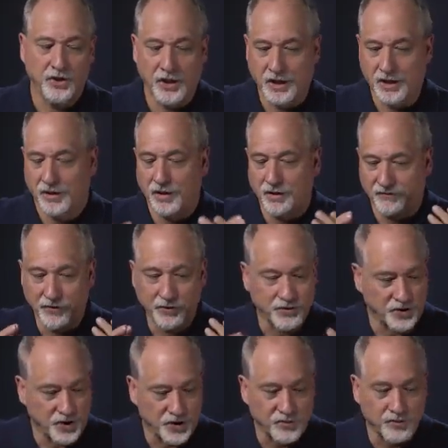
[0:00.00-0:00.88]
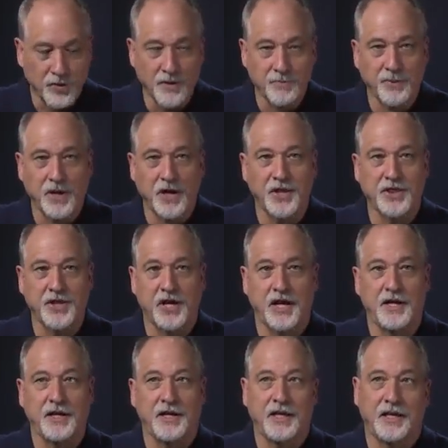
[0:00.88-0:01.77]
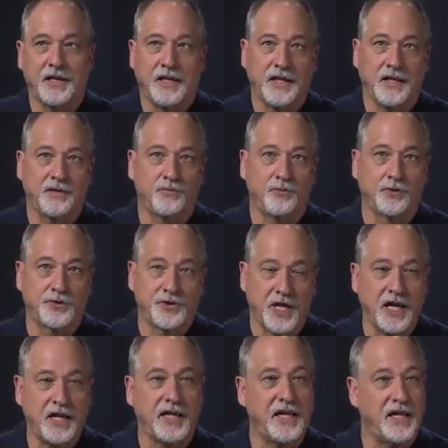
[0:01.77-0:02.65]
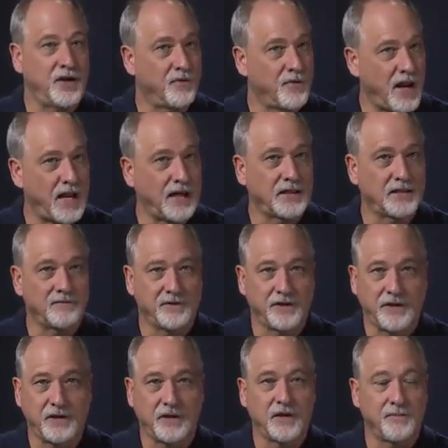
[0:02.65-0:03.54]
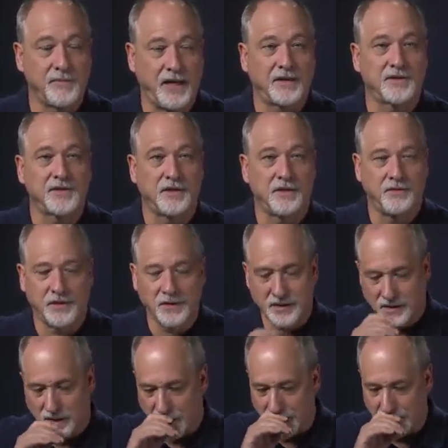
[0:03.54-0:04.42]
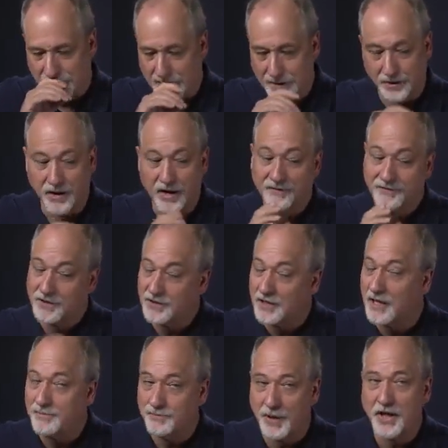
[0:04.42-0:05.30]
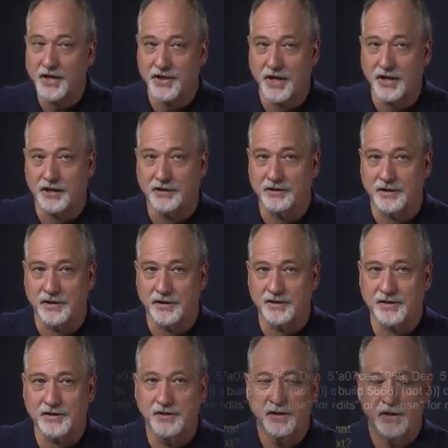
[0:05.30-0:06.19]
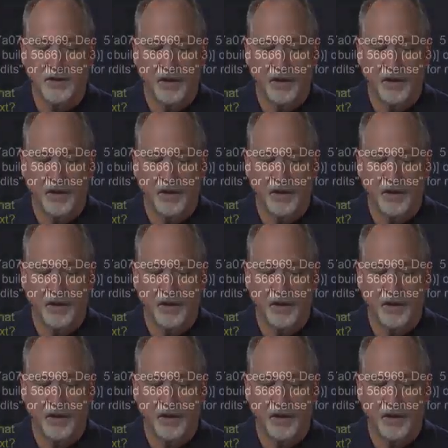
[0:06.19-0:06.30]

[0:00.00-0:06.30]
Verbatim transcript: if you just run Python, it, it will take interactively commands that you can type. And you have to type Python at this.